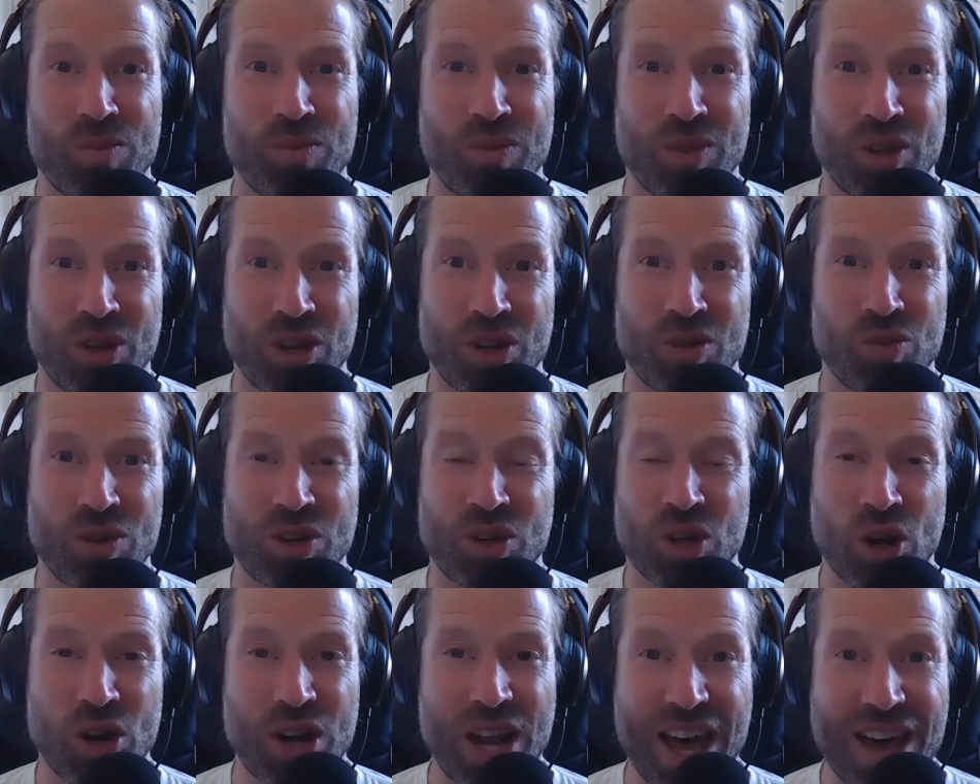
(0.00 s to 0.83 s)
You know, we
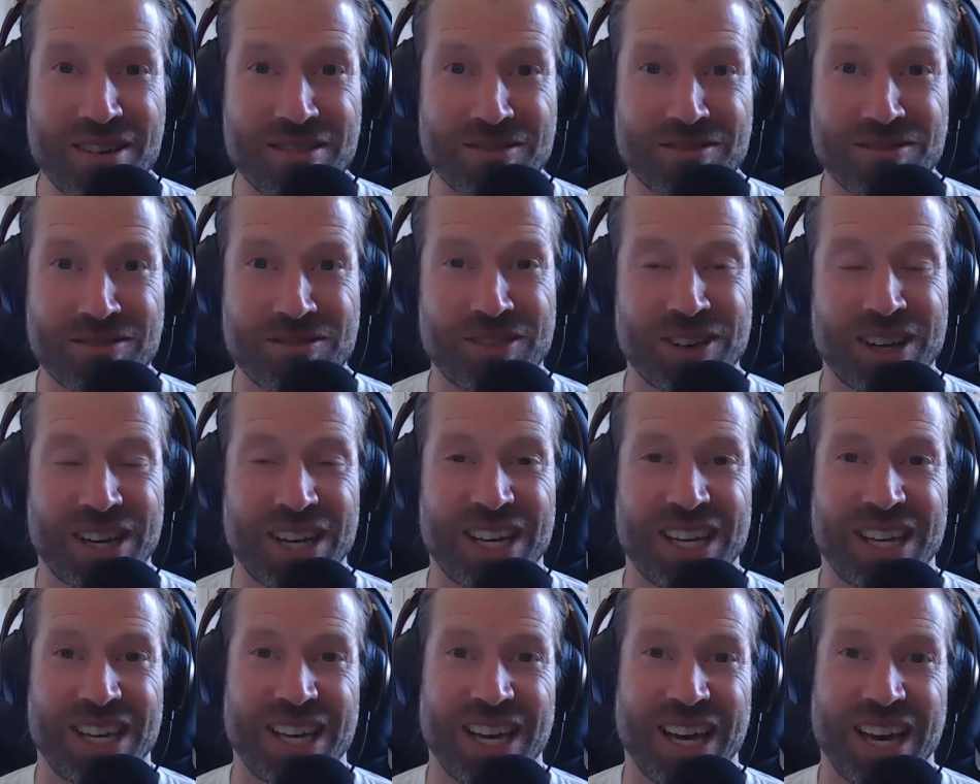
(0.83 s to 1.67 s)
don't have
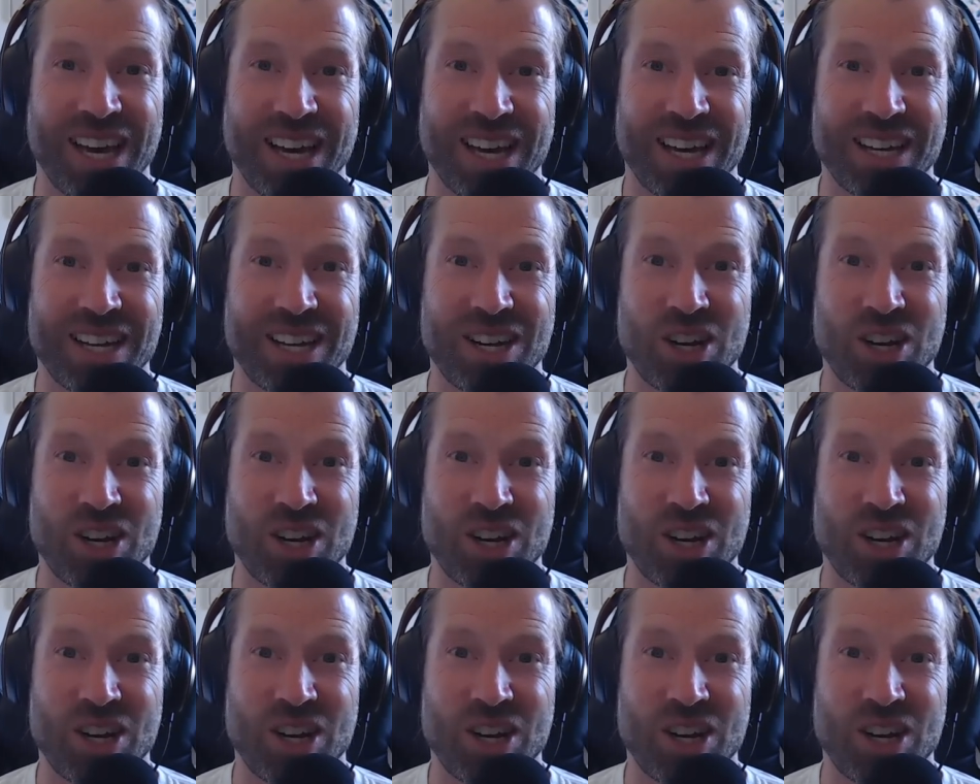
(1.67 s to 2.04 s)
uh,